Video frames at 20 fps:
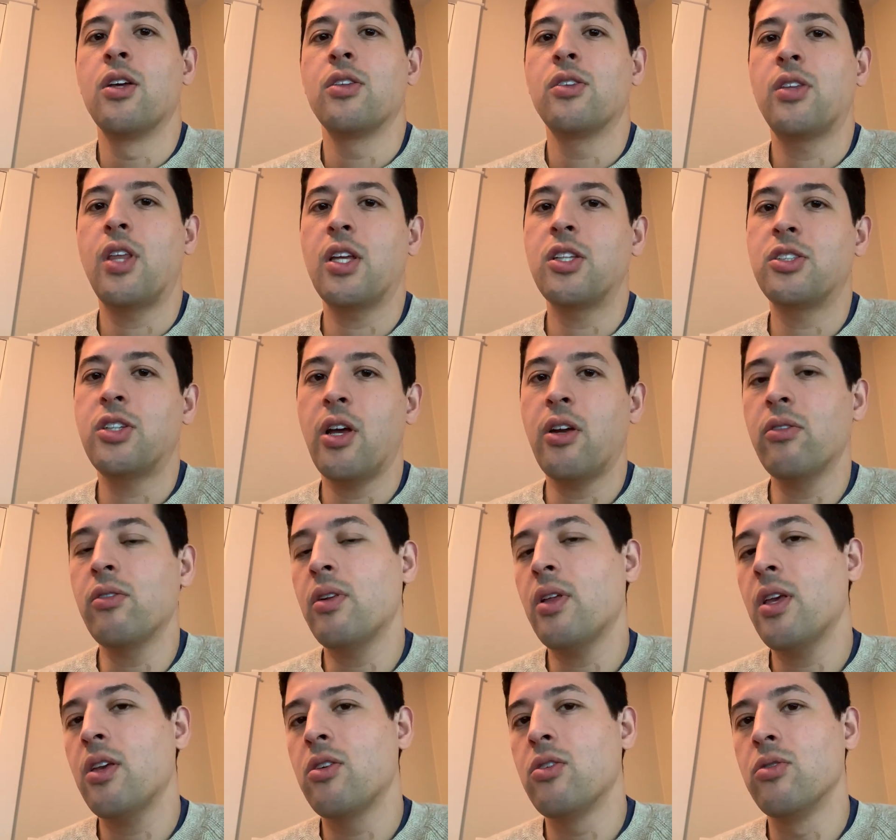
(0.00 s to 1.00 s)
They
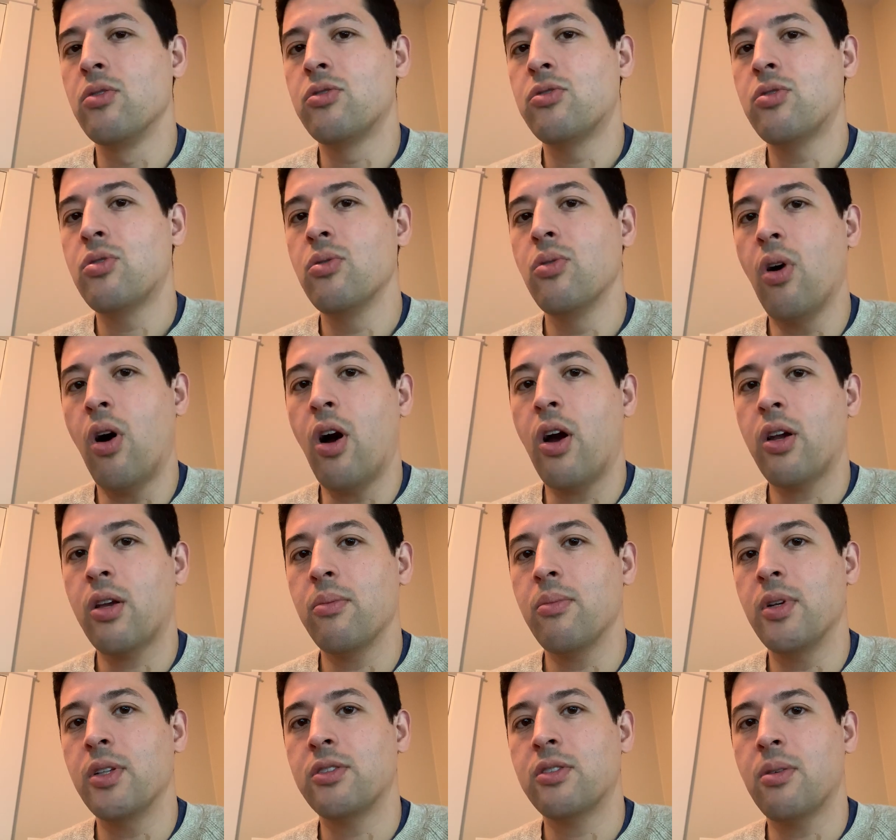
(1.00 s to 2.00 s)
generally use two
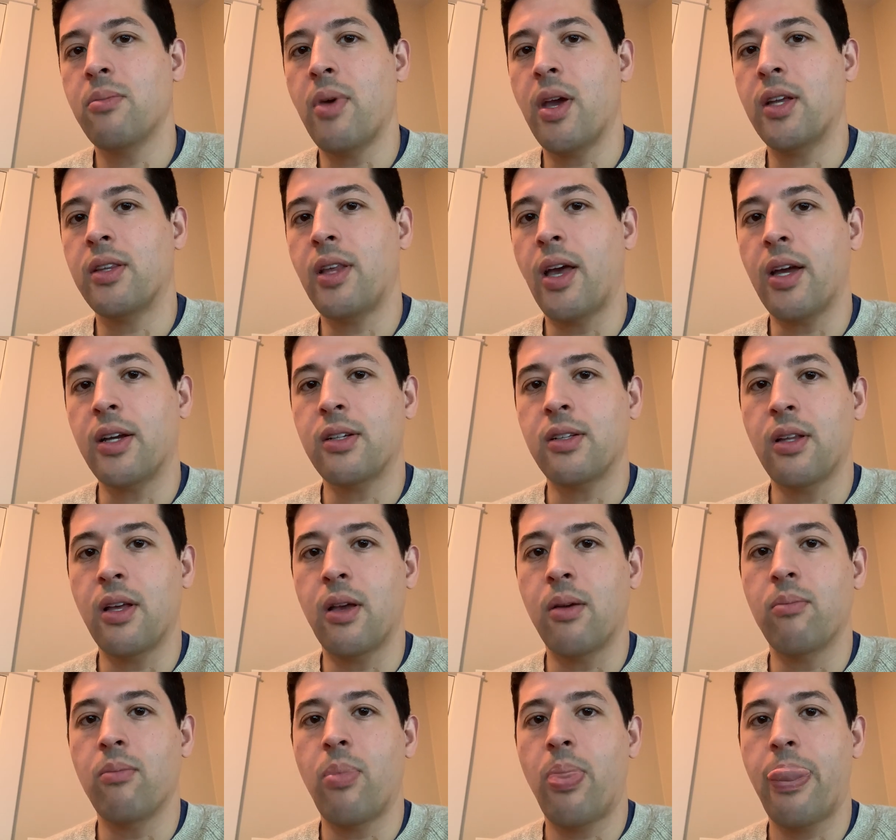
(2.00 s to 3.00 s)
arguments to make that
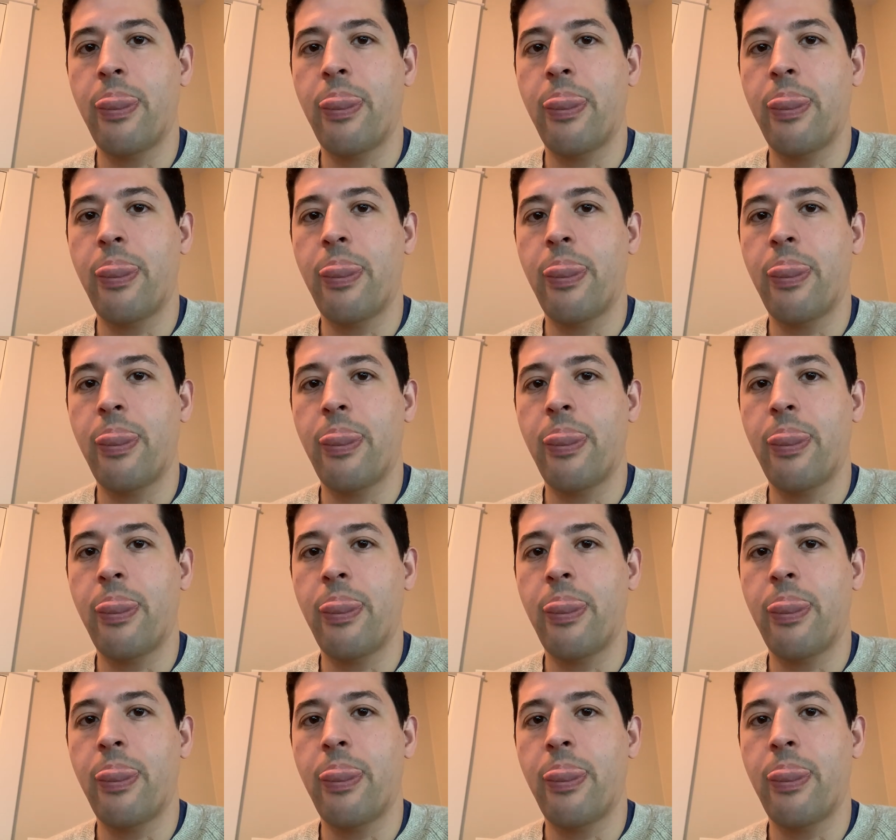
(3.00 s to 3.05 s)
claim.